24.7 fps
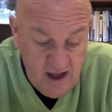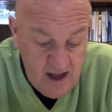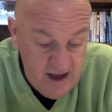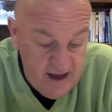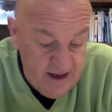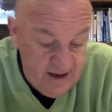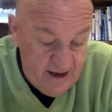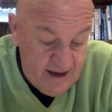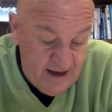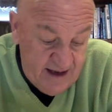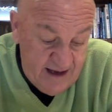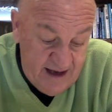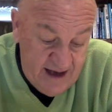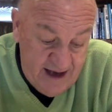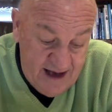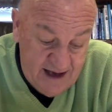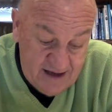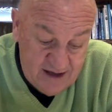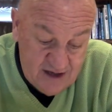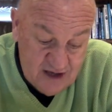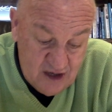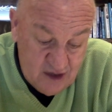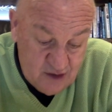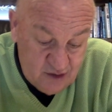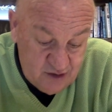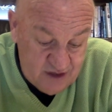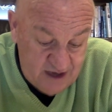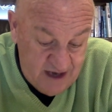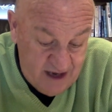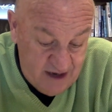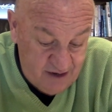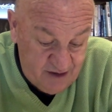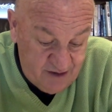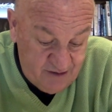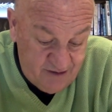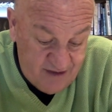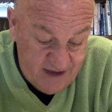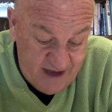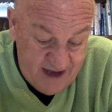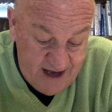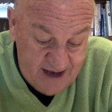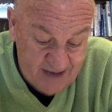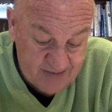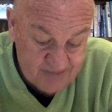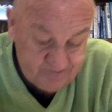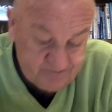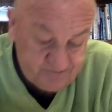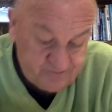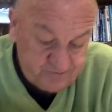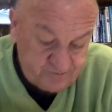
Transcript: And I had no doubt of that.